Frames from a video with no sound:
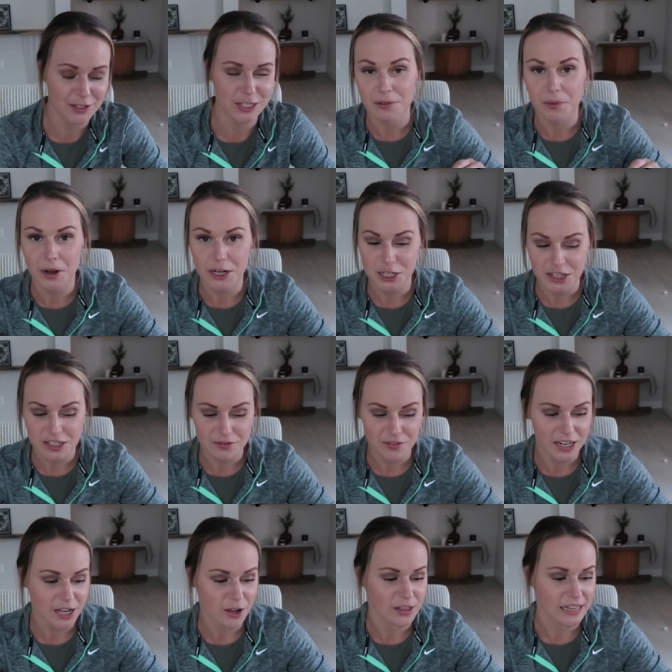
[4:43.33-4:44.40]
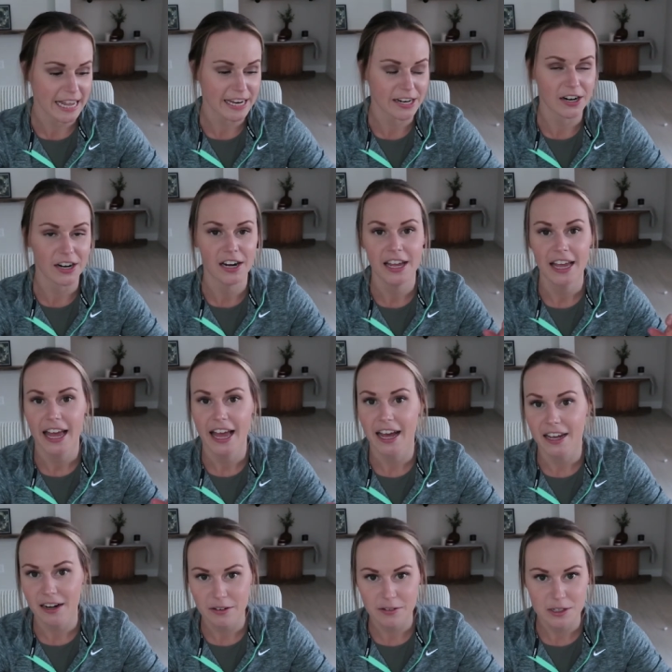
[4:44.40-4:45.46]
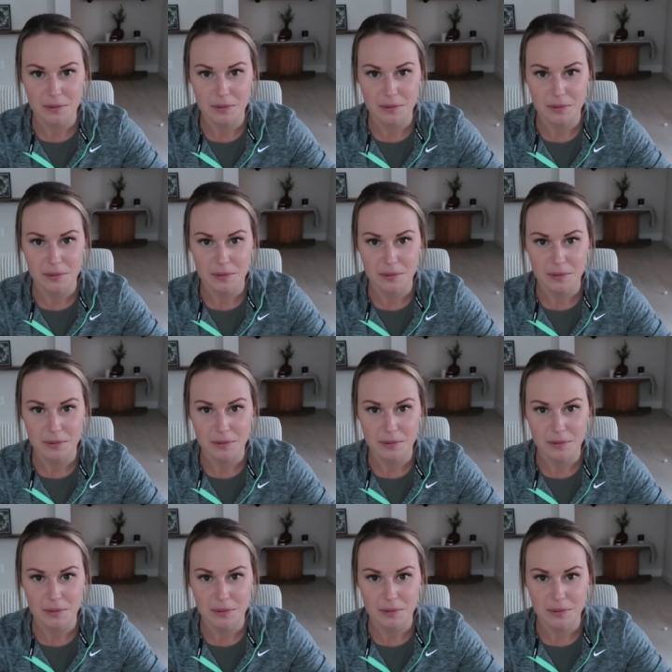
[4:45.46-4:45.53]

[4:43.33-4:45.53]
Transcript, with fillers: So watching this video later, head over